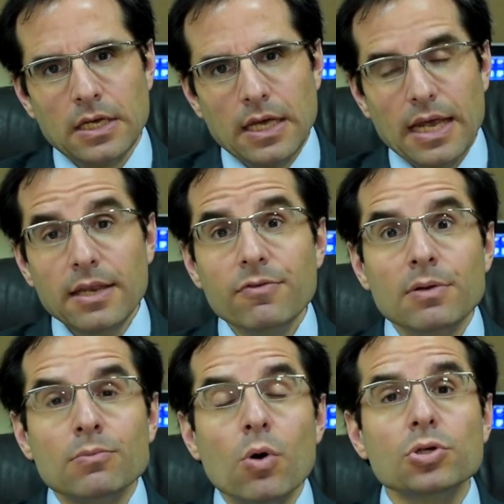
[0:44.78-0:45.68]
And even
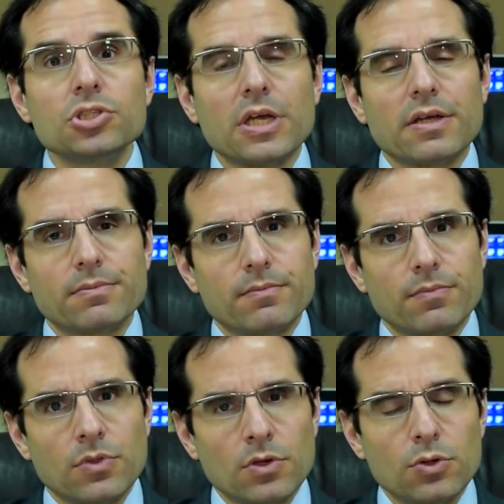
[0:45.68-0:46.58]
Moshe
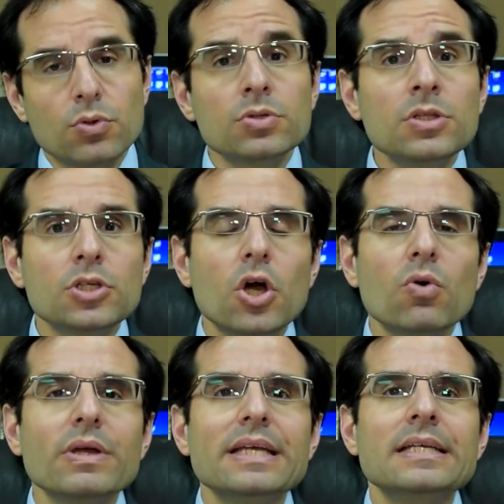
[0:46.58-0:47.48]
couldn't
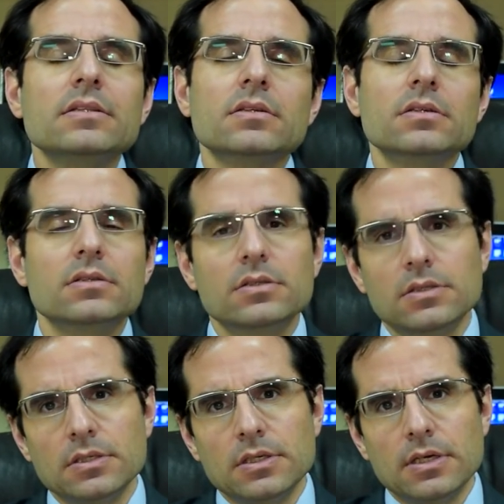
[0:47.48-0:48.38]
go in
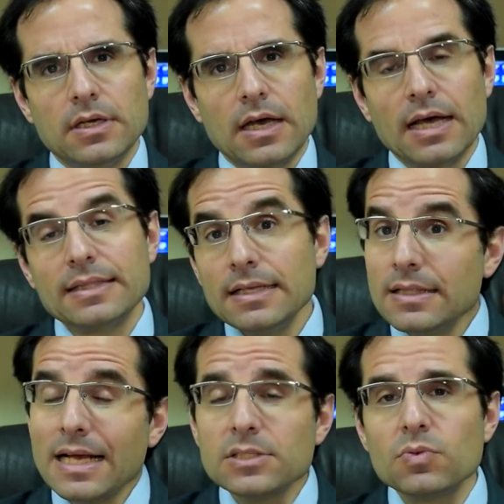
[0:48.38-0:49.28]
until
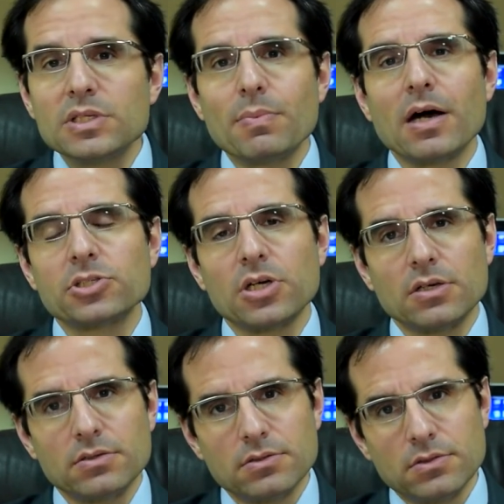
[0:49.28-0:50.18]
next week's Parsha,
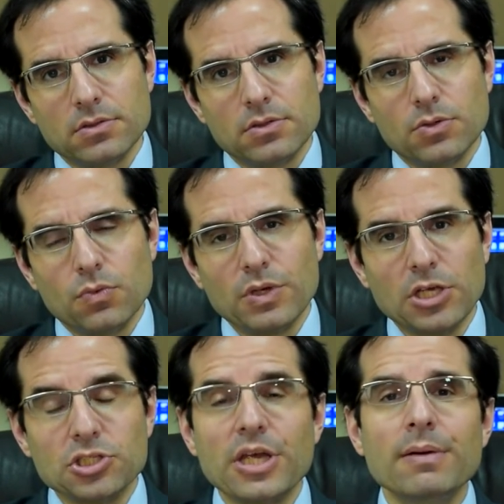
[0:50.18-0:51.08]
when
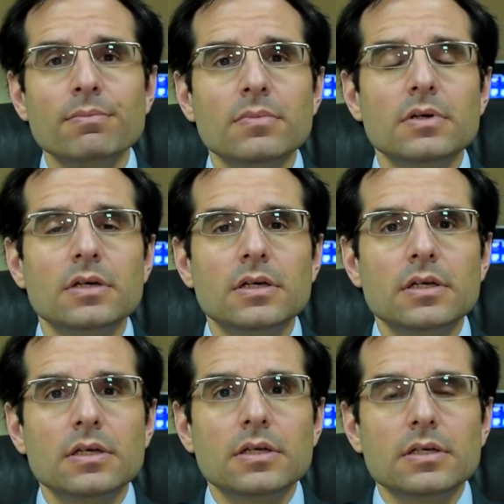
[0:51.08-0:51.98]
Hashem
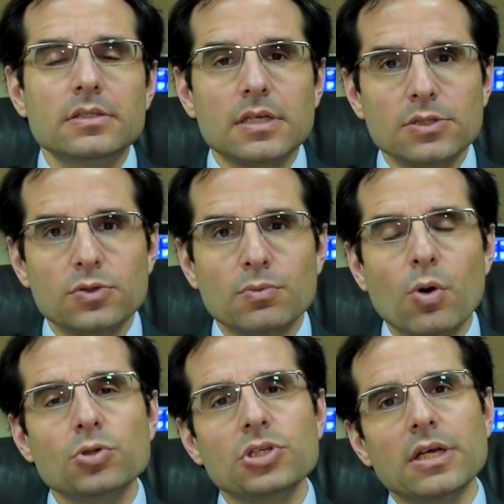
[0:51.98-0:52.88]
says to
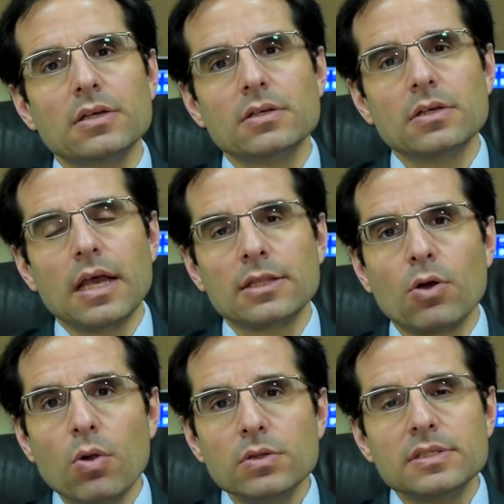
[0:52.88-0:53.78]
Moshe and
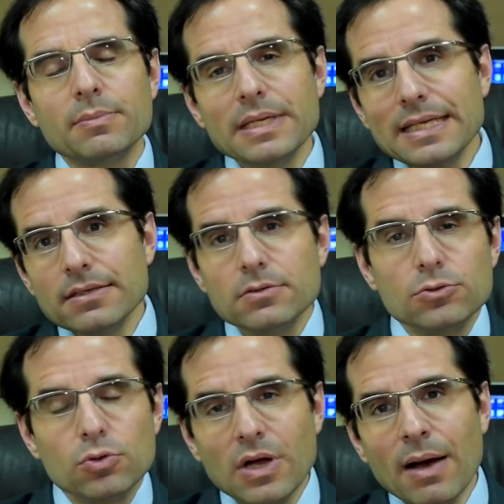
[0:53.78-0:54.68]
calls him
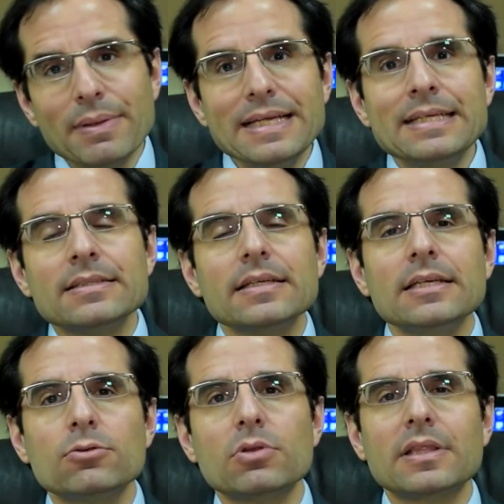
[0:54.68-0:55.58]
to come in
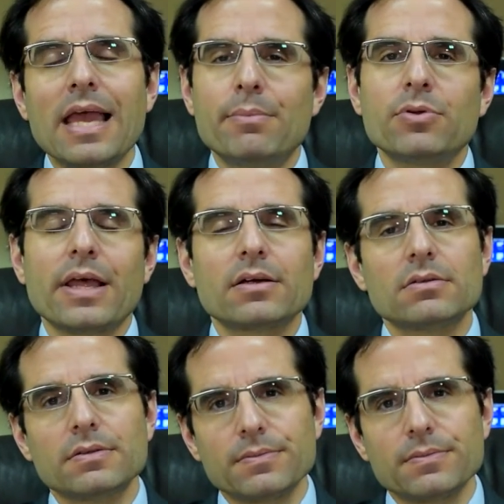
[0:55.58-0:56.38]
into the tabernacle.